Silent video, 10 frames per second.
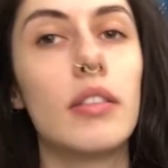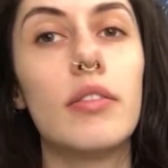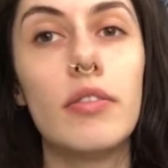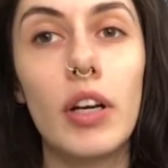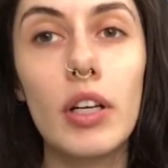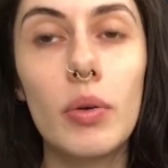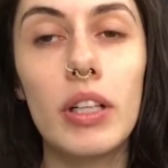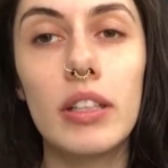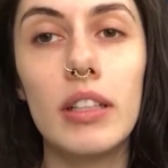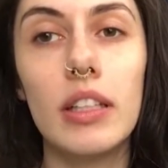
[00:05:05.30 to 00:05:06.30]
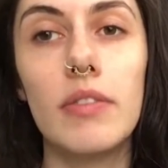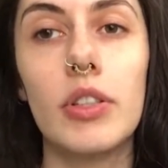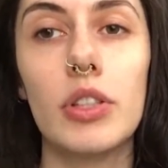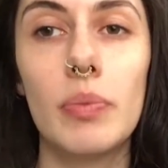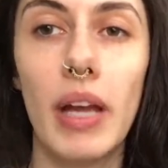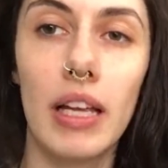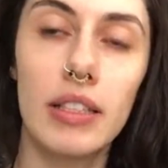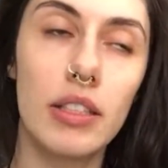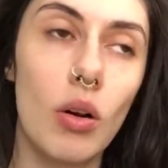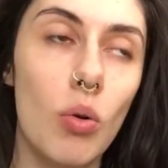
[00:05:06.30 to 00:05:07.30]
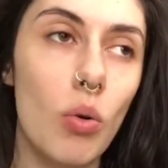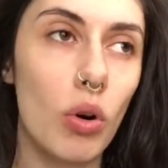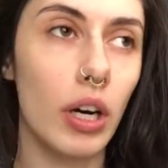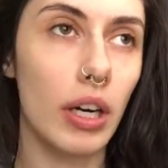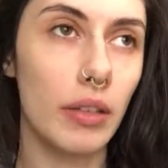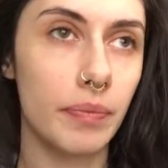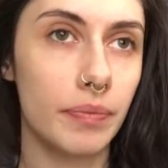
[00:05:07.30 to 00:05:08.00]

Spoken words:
very quickly leave your space, or